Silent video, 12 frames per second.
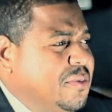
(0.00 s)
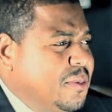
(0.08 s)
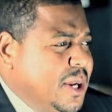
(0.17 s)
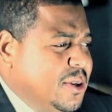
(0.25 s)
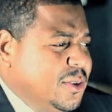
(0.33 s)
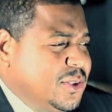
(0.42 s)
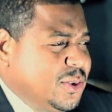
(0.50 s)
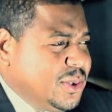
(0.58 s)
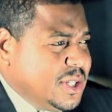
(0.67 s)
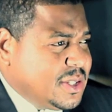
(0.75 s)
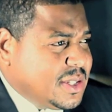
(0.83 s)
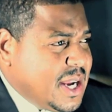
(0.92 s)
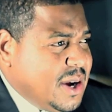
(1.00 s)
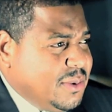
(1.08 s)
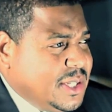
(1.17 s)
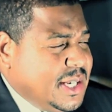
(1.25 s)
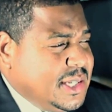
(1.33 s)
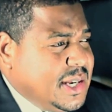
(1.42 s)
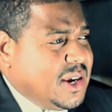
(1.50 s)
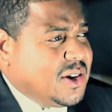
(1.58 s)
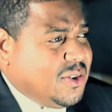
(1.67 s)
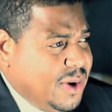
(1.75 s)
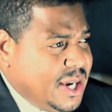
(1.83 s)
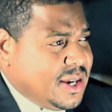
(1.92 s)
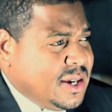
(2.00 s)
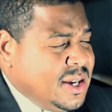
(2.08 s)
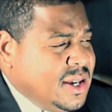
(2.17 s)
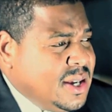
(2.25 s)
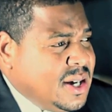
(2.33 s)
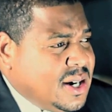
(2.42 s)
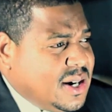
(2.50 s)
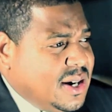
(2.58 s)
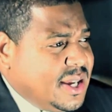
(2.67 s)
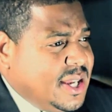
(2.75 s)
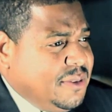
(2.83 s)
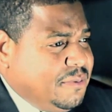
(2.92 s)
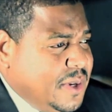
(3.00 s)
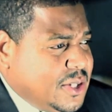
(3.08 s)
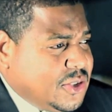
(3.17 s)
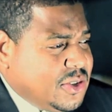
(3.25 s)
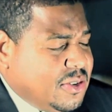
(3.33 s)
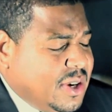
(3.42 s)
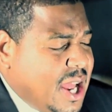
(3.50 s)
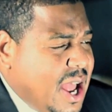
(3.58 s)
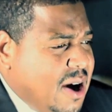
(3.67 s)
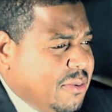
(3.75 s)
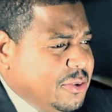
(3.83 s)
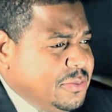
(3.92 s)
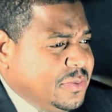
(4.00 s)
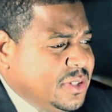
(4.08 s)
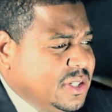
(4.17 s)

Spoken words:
Reynolds, who just signed with DJ Quick, he featured on the album.